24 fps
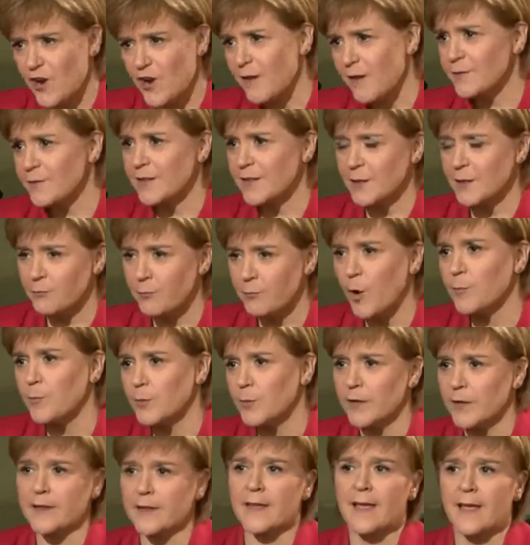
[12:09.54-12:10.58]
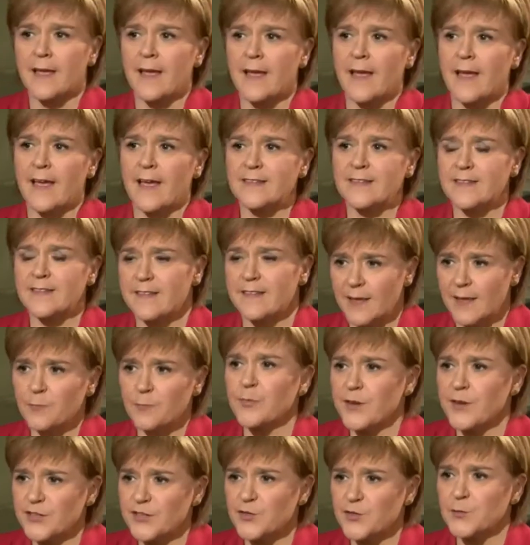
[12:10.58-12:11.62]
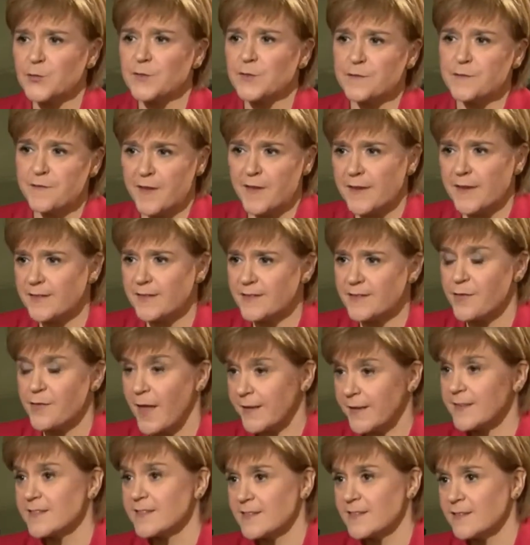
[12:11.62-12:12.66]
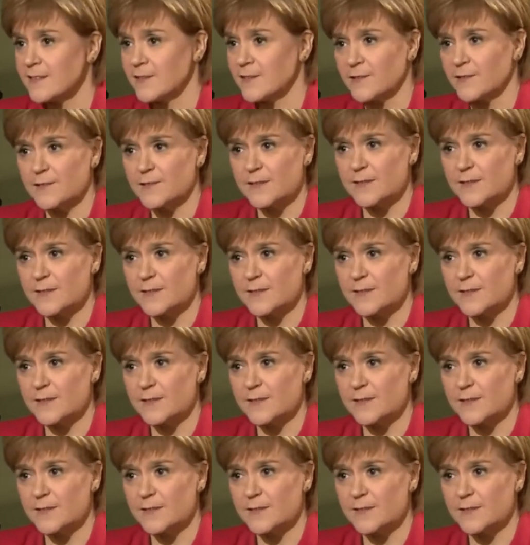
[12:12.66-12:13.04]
the travelling public, is that that bridge was fixed thanks to